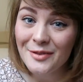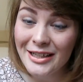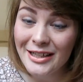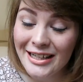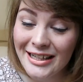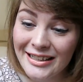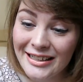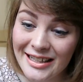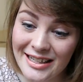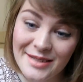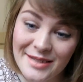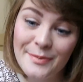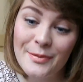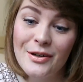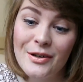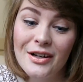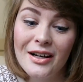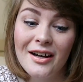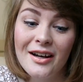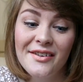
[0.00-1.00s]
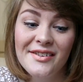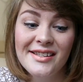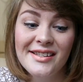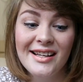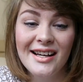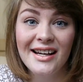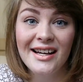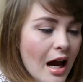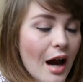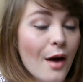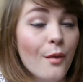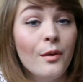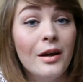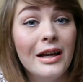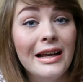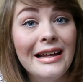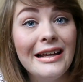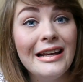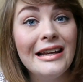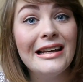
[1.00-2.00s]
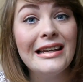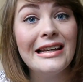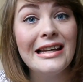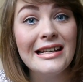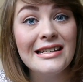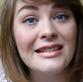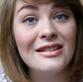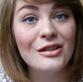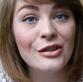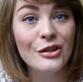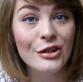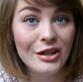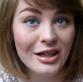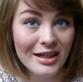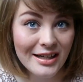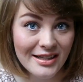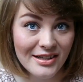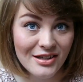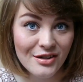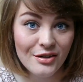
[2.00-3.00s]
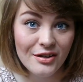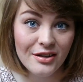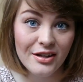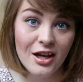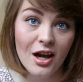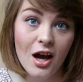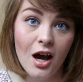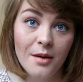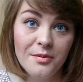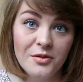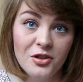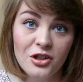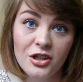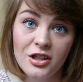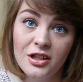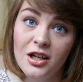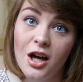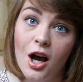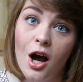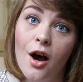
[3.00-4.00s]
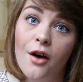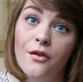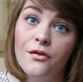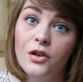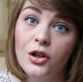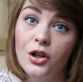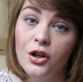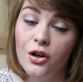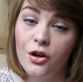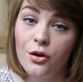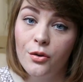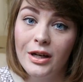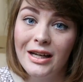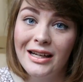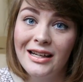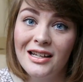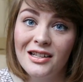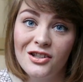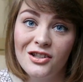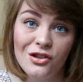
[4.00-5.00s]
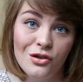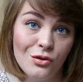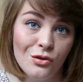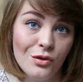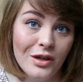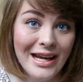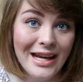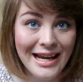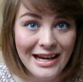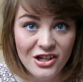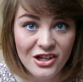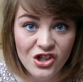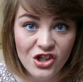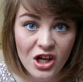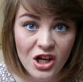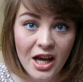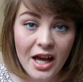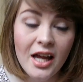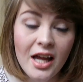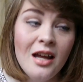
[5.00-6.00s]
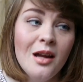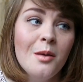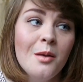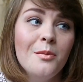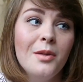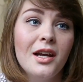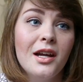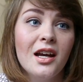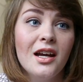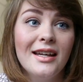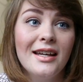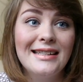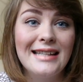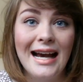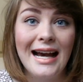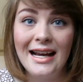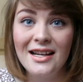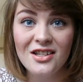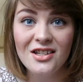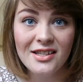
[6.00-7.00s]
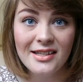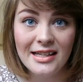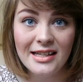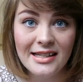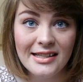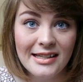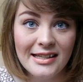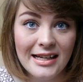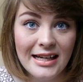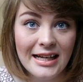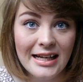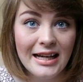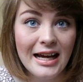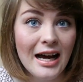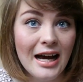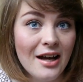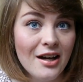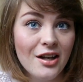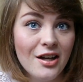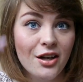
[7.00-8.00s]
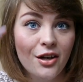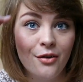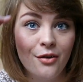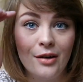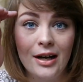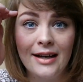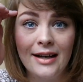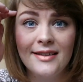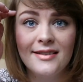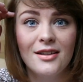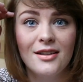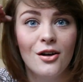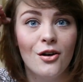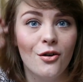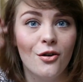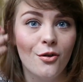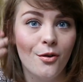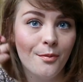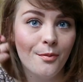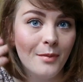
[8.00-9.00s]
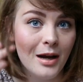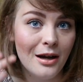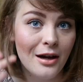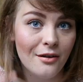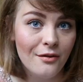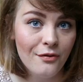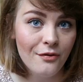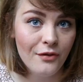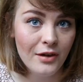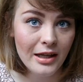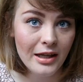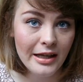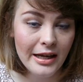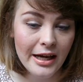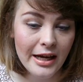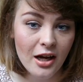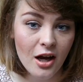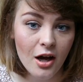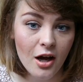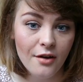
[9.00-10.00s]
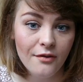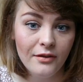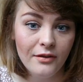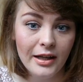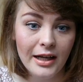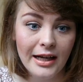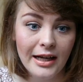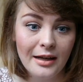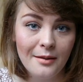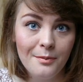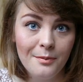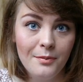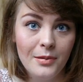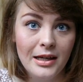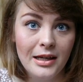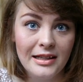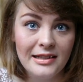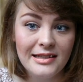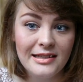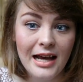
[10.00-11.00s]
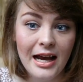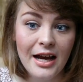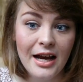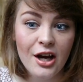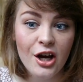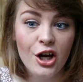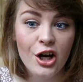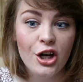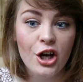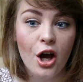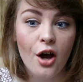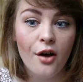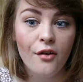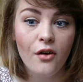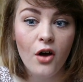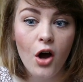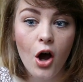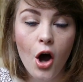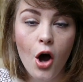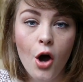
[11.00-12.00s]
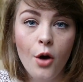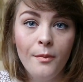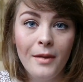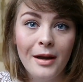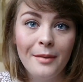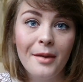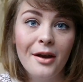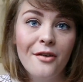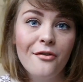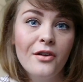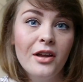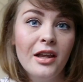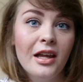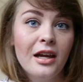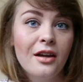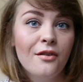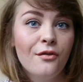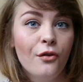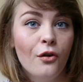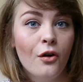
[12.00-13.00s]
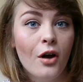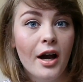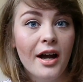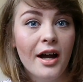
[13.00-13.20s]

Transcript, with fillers: reading this book, I was like, I really need to look into the option of going to Asia because I just need to get out of here, right? So my feeling of like being tired of home and my feeling for